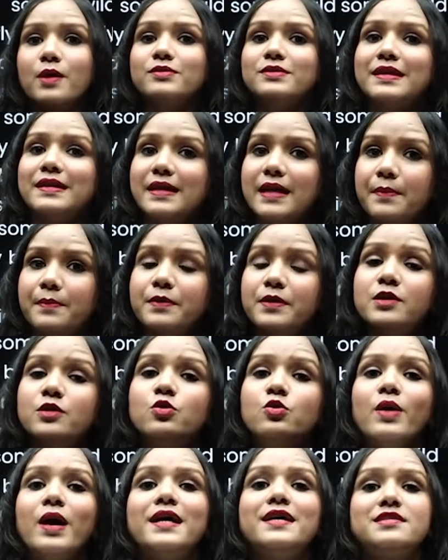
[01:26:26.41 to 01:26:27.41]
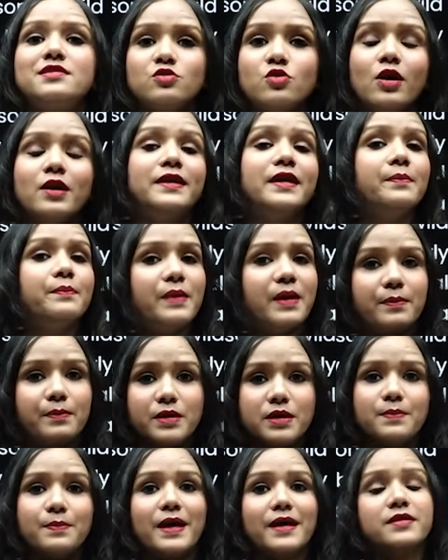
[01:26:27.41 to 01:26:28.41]
the leopard who has salt and
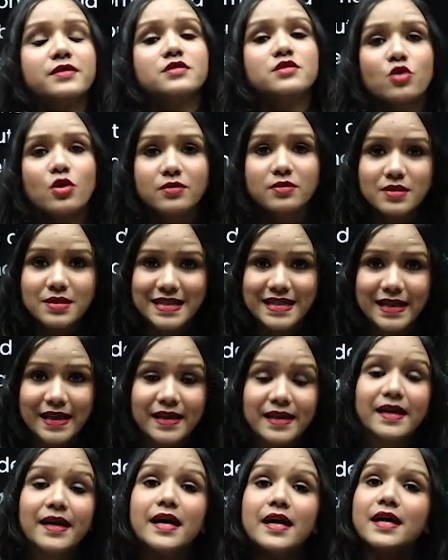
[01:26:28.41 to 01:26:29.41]
peppered patterns on the skin.